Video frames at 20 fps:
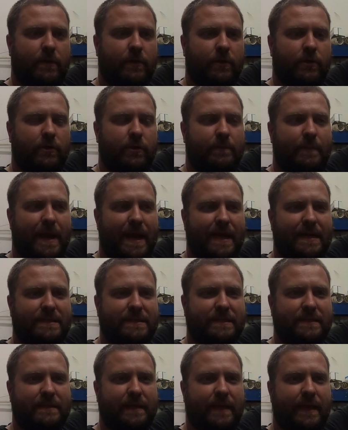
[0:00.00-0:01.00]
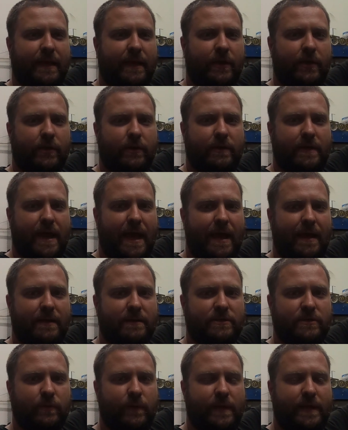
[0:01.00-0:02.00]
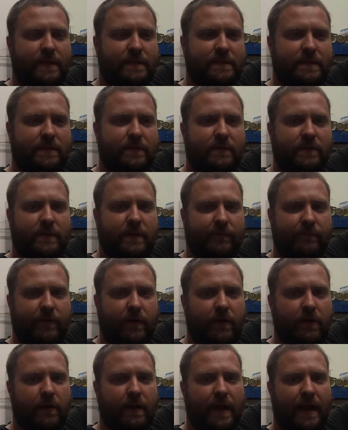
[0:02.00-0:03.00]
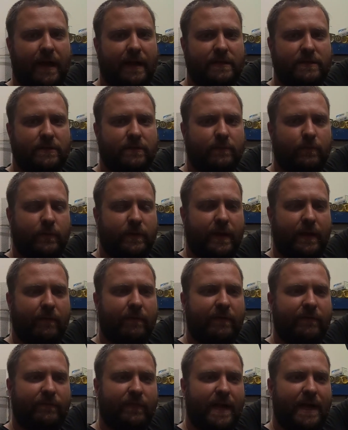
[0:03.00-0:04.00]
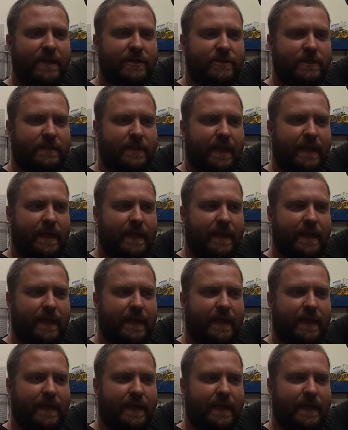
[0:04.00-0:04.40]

good passes to get good data so we could send to the converter guy so that when they reflash it,